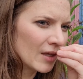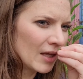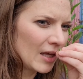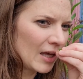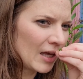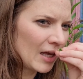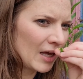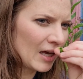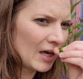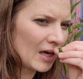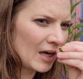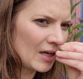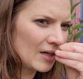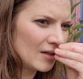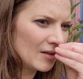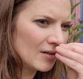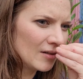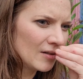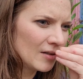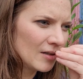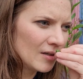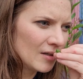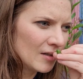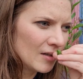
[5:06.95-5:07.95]
And
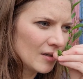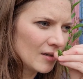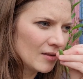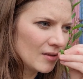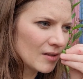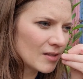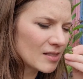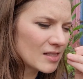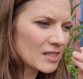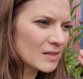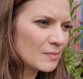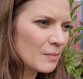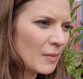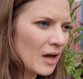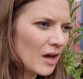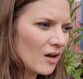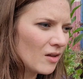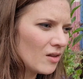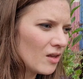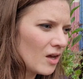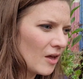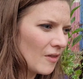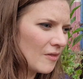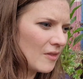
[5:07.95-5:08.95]
the
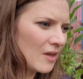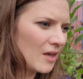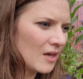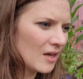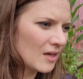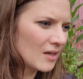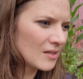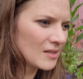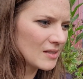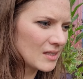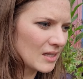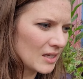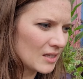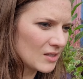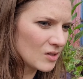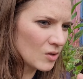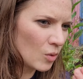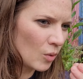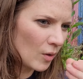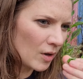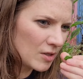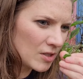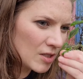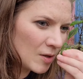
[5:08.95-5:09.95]
smell on this is
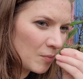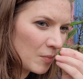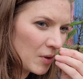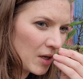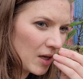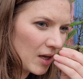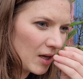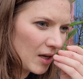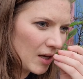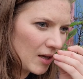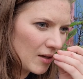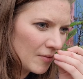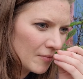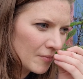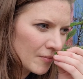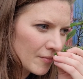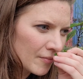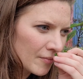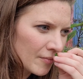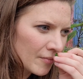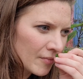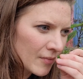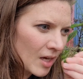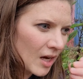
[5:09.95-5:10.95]
going to be
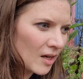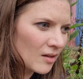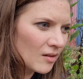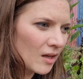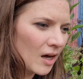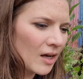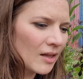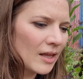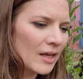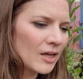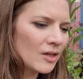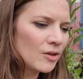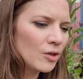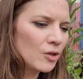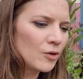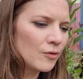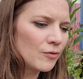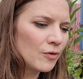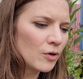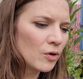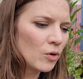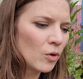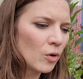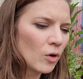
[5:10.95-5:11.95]
a lot like
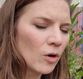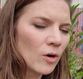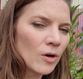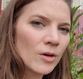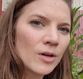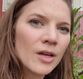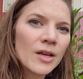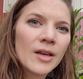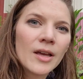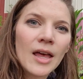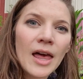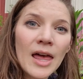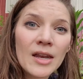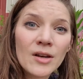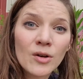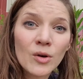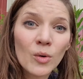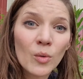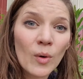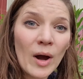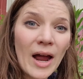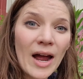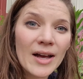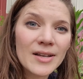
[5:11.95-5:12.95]
Luffa gourd and
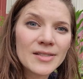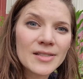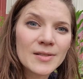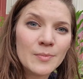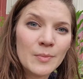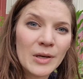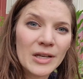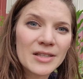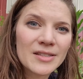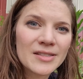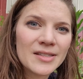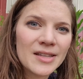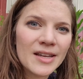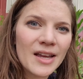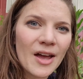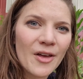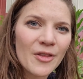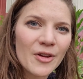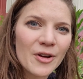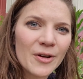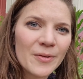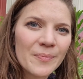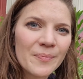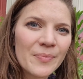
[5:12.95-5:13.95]
grass mixed
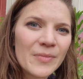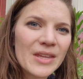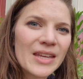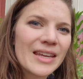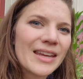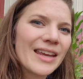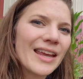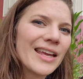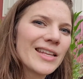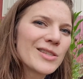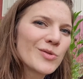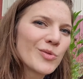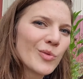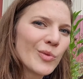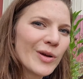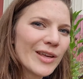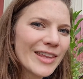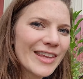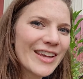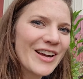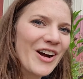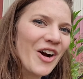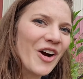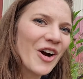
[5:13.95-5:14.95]
together. It's
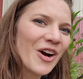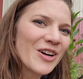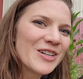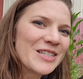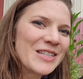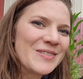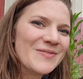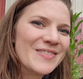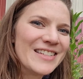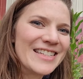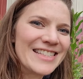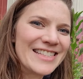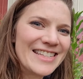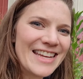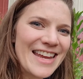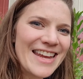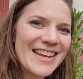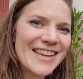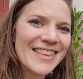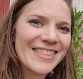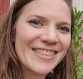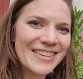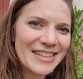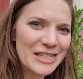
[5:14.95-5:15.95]
really hard to
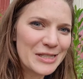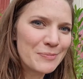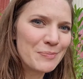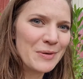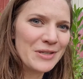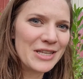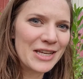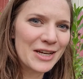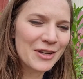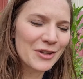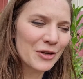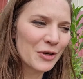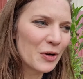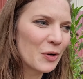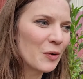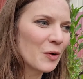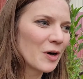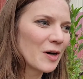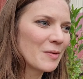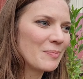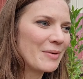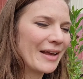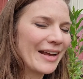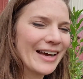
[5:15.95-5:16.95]
mistake this particular
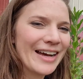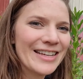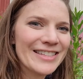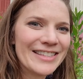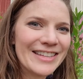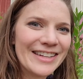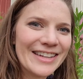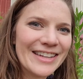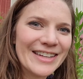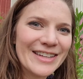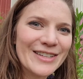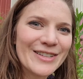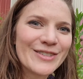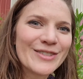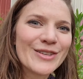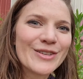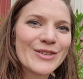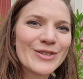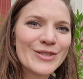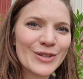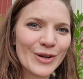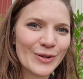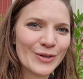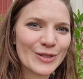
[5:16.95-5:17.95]
gourd because it is
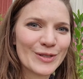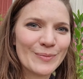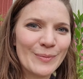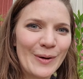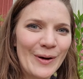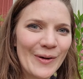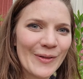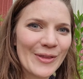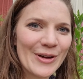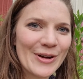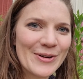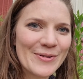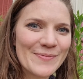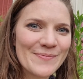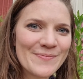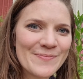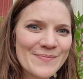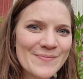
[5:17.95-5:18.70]
so small though.